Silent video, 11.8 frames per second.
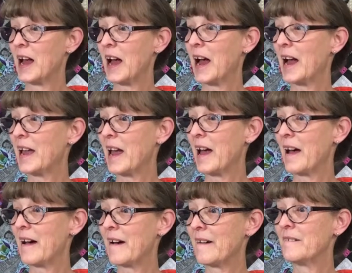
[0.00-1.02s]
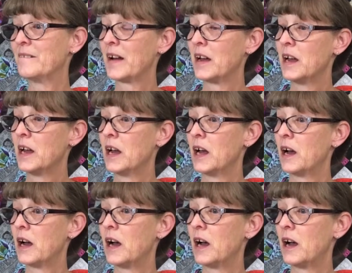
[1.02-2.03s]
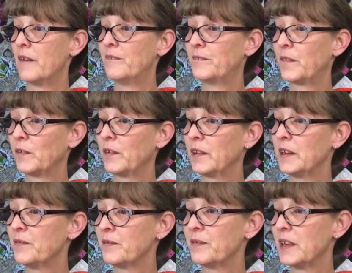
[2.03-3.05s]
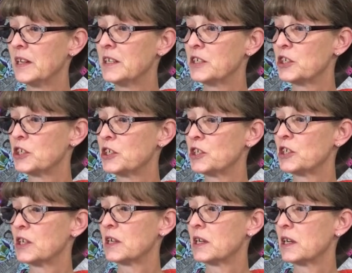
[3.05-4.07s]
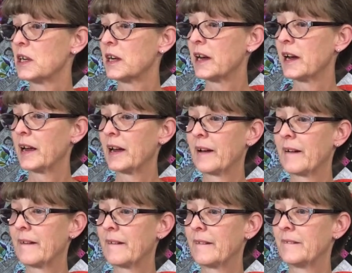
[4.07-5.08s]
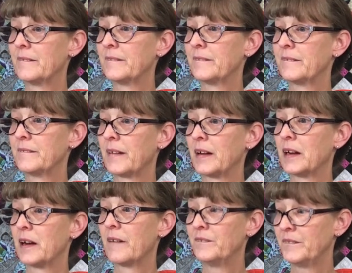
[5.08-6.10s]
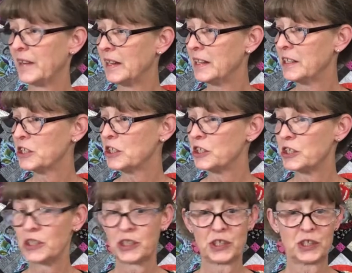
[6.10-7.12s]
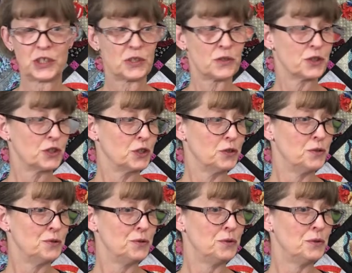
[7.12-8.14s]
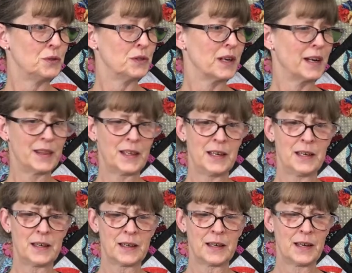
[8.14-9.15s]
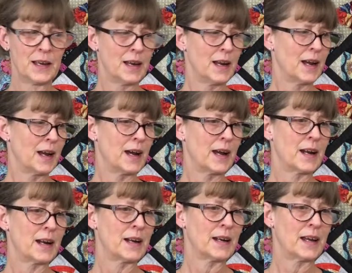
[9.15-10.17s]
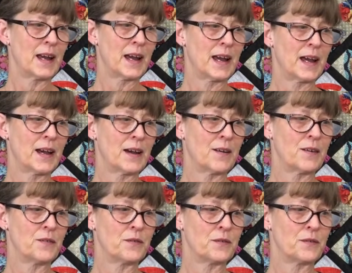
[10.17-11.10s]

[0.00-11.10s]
I have a fully finish. I have a finish or two, I think, and I have